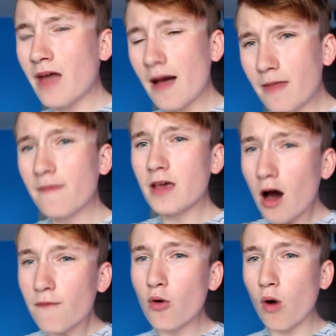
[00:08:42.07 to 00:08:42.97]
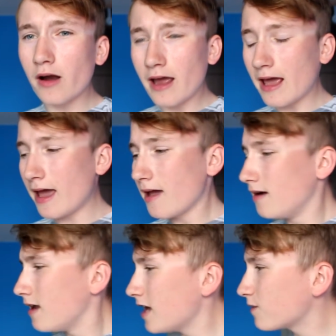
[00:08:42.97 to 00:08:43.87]
And then the other one here
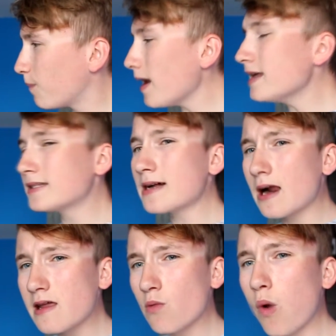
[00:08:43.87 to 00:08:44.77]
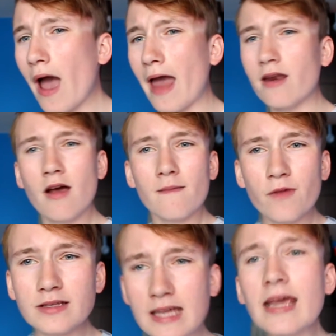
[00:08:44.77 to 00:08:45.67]
is basically when
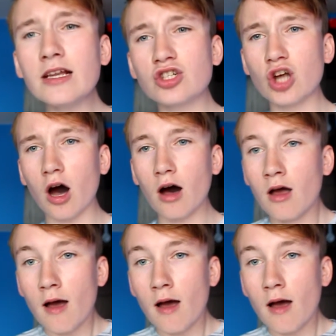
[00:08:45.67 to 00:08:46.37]
the teacher